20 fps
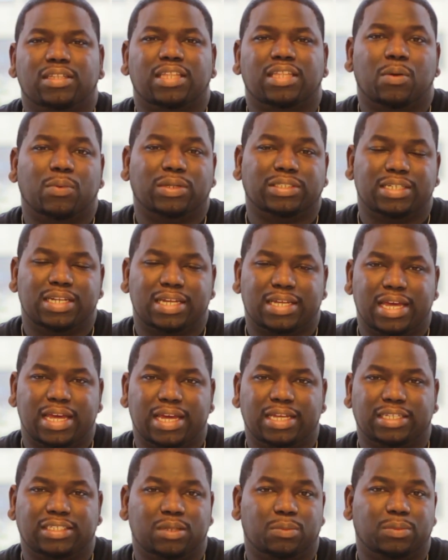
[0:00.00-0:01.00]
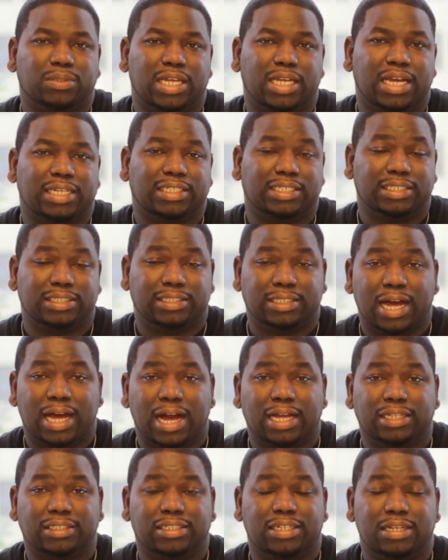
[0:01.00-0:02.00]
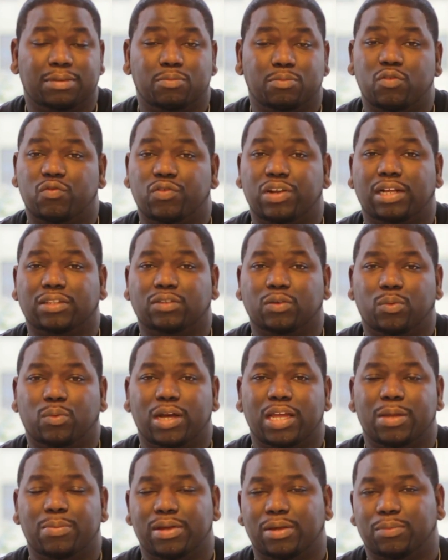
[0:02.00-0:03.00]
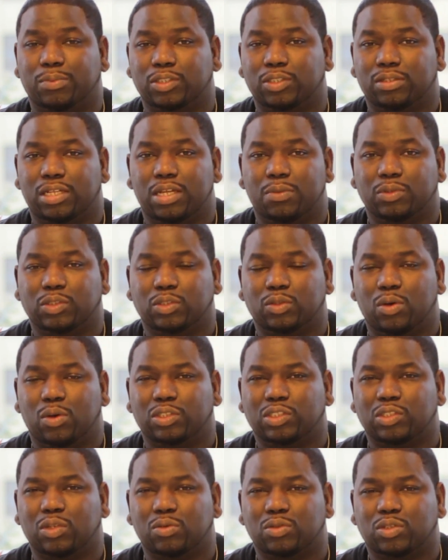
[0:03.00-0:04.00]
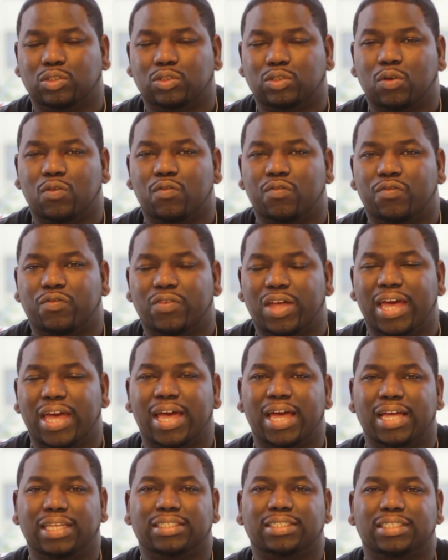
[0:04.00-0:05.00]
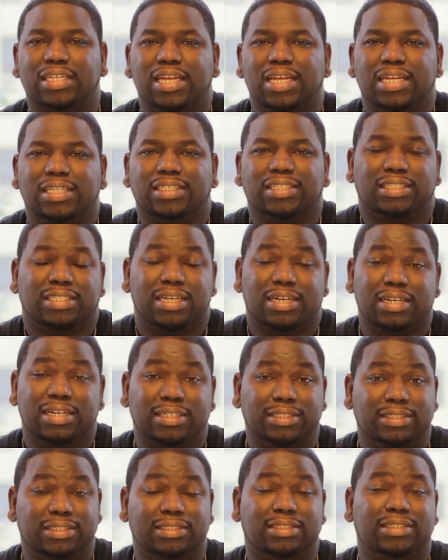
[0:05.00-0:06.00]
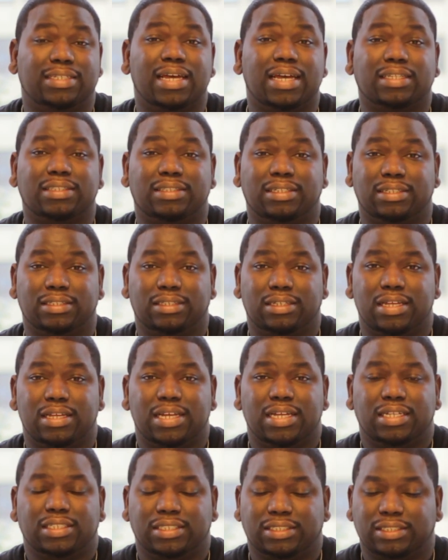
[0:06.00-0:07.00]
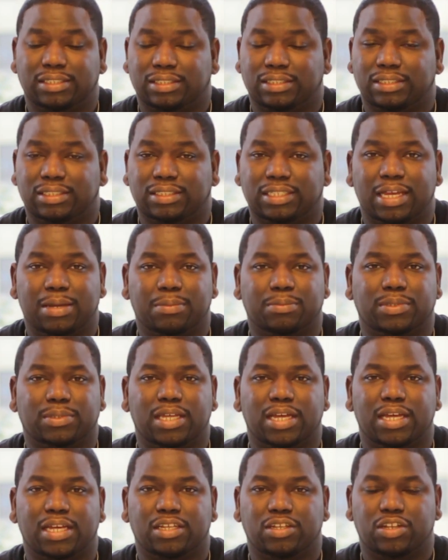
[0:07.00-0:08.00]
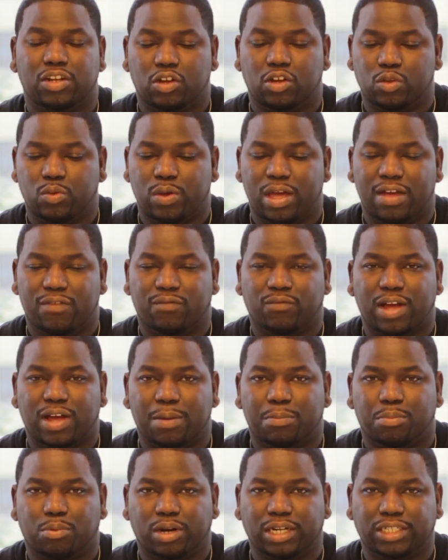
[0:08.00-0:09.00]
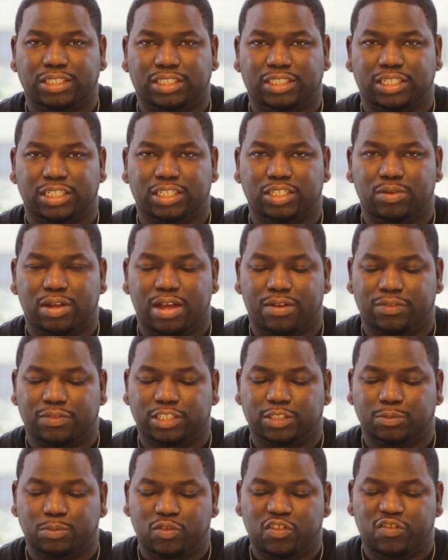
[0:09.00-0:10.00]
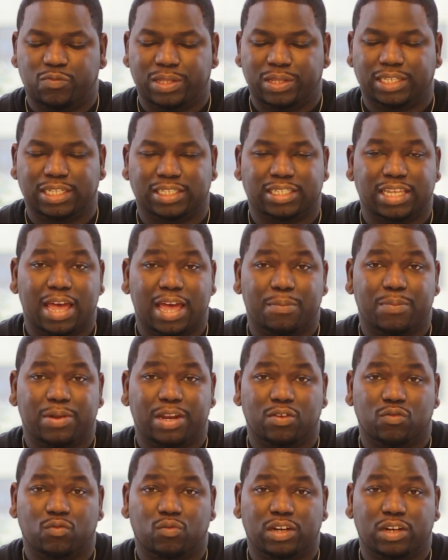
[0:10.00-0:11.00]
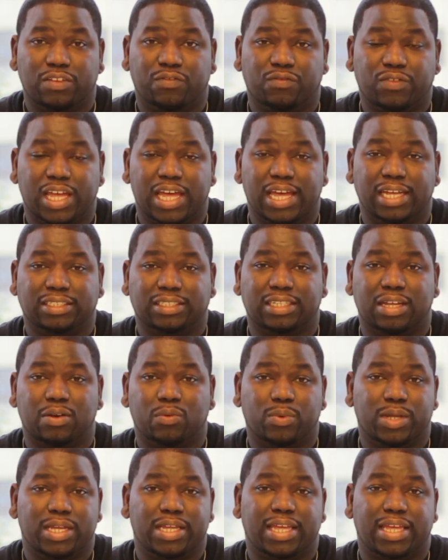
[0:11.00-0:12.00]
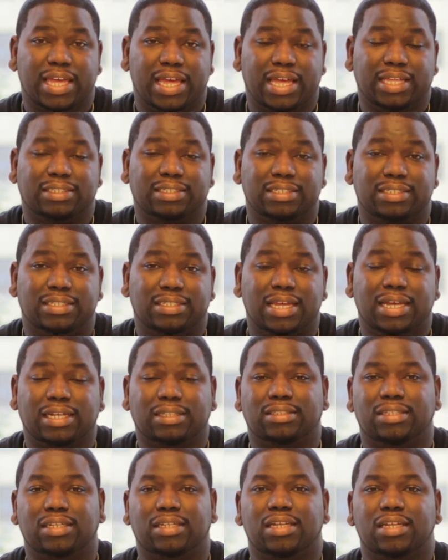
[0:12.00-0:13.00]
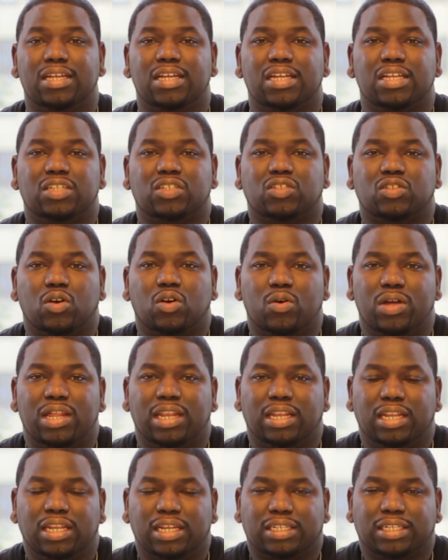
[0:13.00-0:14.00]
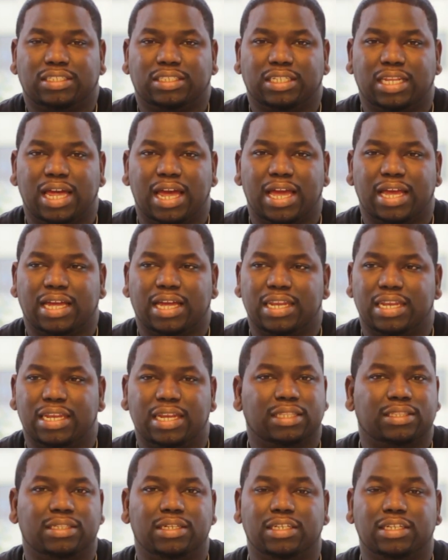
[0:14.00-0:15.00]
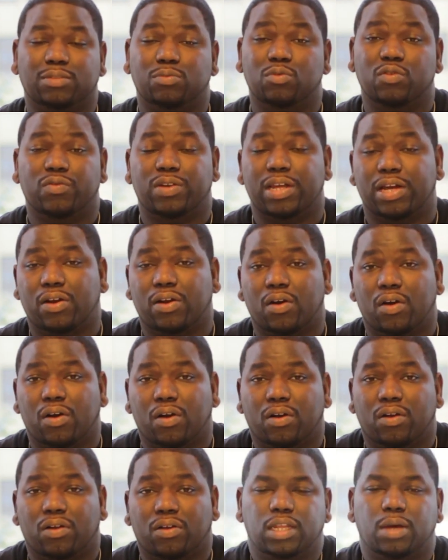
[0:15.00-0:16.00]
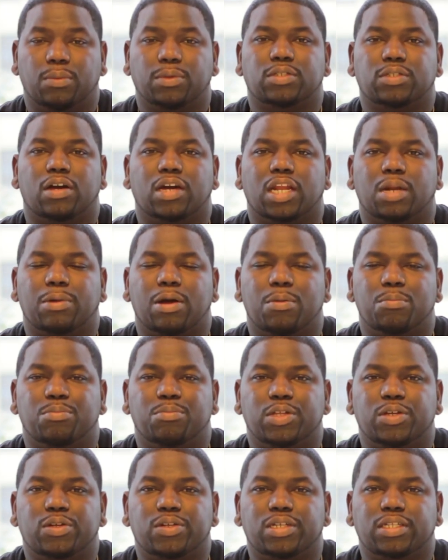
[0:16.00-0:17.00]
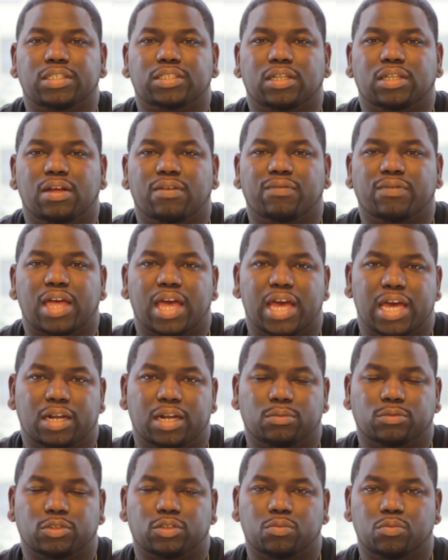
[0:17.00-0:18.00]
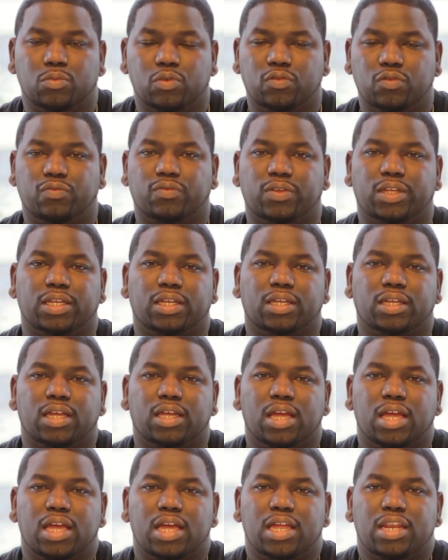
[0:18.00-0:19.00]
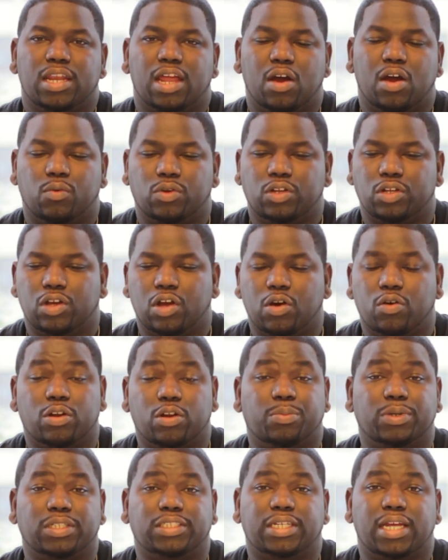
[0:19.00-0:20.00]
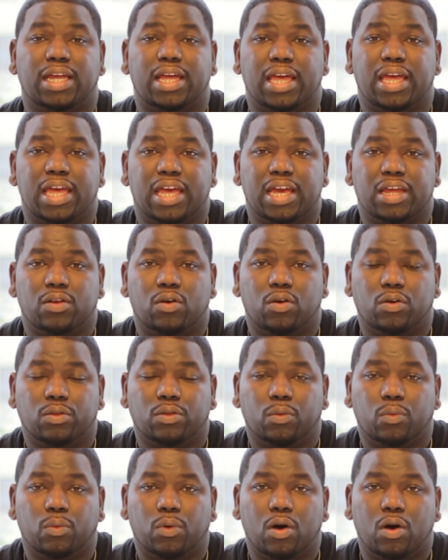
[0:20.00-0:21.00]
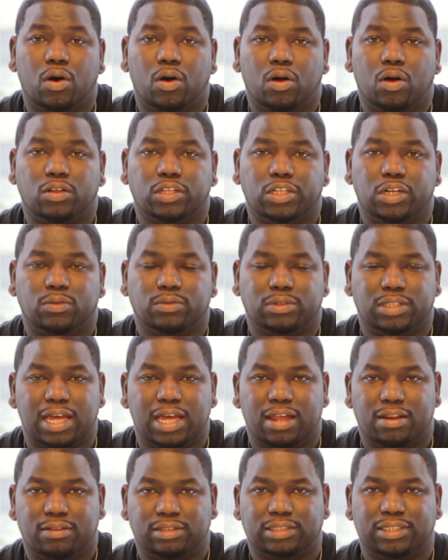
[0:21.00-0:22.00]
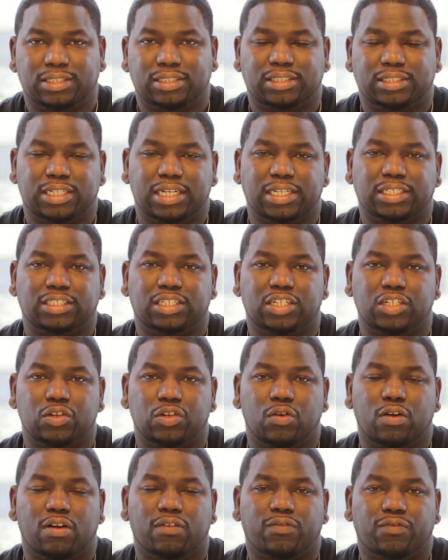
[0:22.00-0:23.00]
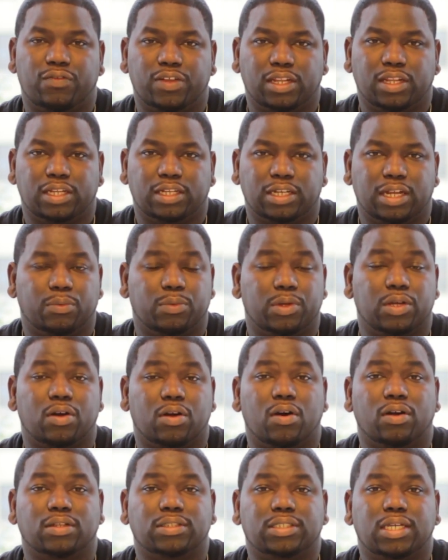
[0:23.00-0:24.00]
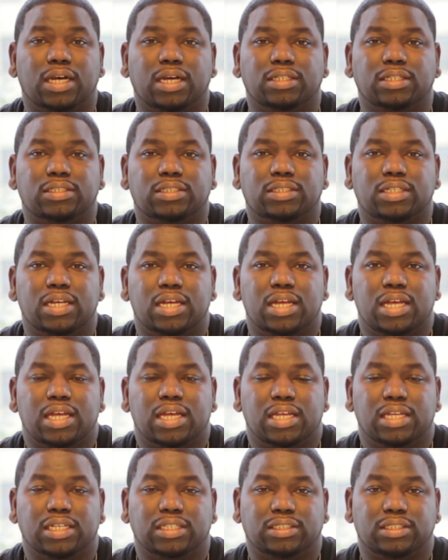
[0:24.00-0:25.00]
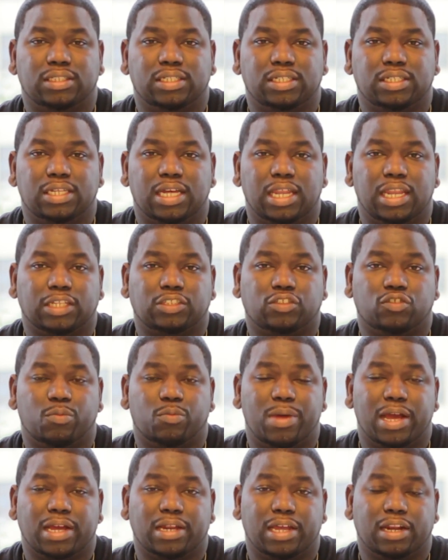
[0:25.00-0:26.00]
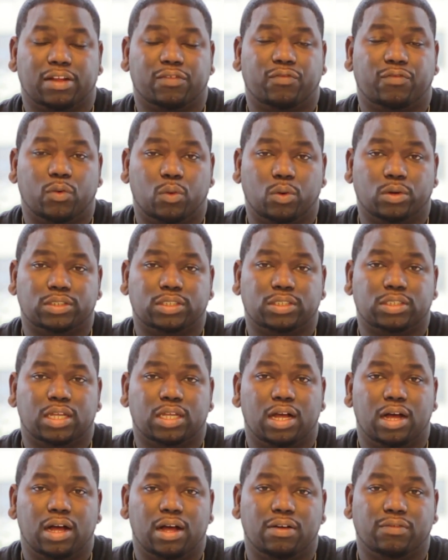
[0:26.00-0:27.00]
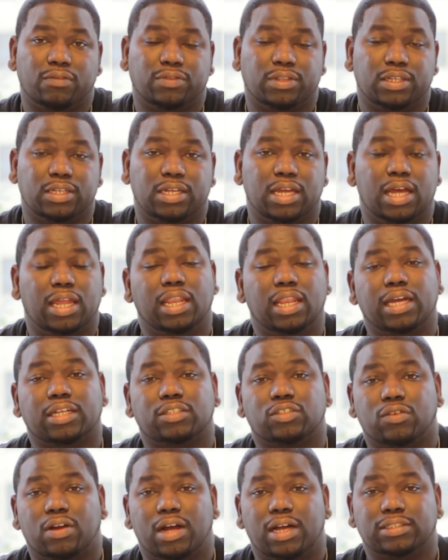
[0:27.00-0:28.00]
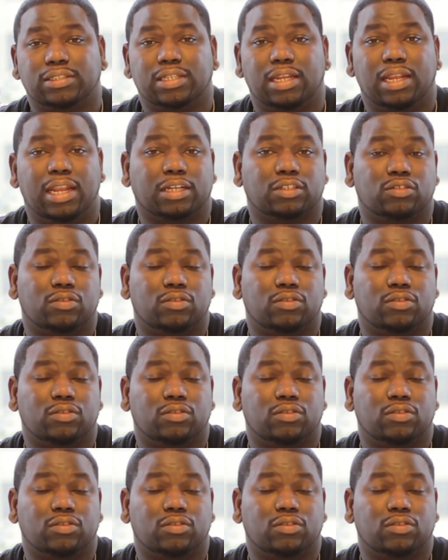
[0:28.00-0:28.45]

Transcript: that wasn't the case. He was actually dodging and moving out the way, but he was doing so fast that they couldn't detect it. This is the same thing. You have vibration. You have this movement that's happening really fast that we can't detect it. So it looks like nothing is moving at all. Now we're talking about billions of atoms moving. Now, when you go to put your hand on the wall, that sensation you are feeling that we call touch is the electromagnetic force of the electrons in